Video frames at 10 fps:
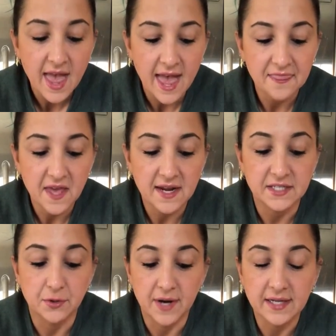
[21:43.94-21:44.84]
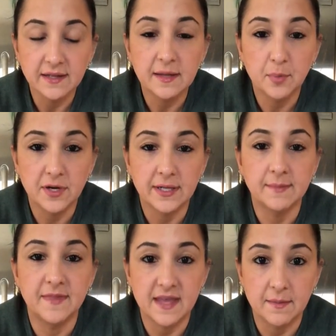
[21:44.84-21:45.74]
And then I directly put
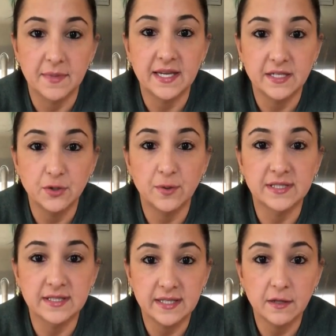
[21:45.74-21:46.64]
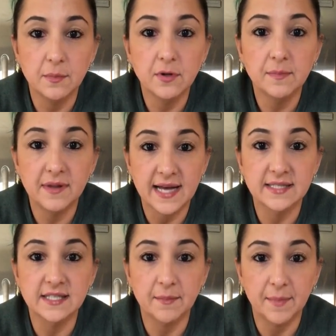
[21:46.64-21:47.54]
them into a sealable
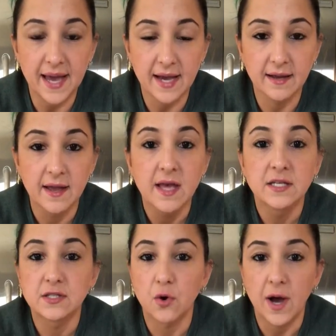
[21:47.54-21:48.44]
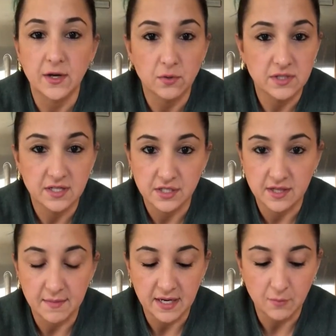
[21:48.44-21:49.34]
plastic bag so I don't touch
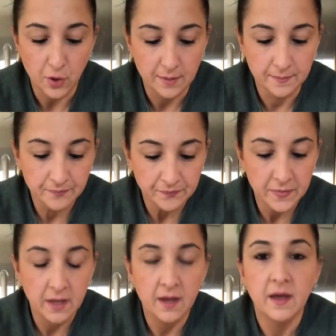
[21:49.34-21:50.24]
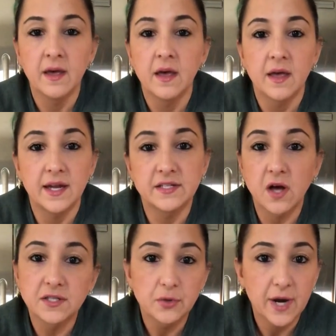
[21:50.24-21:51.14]
them anymore. It is
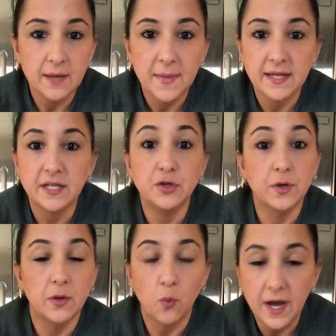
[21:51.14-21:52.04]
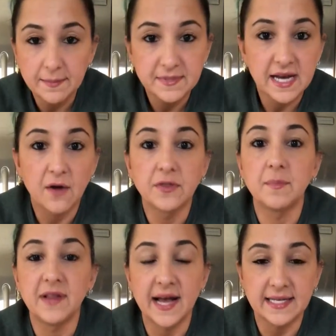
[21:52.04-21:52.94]
also recommended you can wipe down
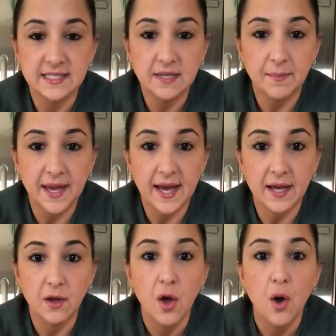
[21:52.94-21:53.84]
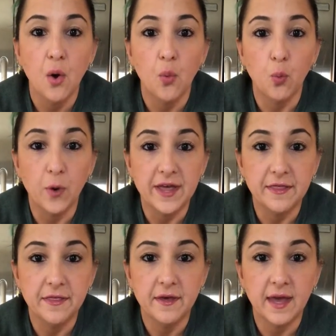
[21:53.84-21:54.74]
the plastic bag
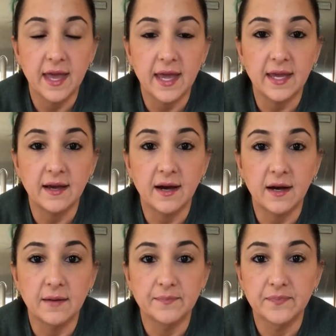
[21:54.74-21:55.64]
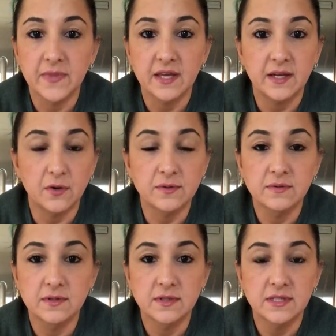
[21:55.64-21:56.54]
with a
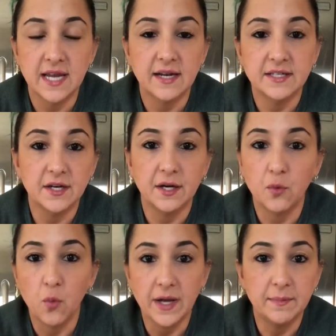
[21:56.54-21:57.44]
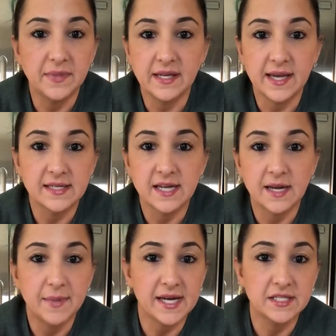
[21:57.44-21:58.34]
sanitary wipey
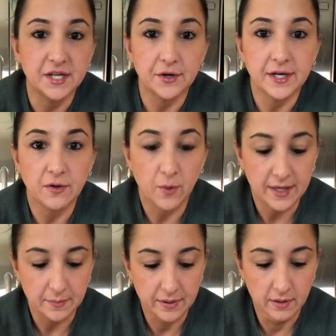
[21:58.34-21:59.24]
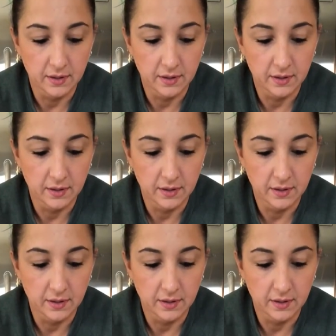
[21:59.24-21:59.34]
antibacterial wipe.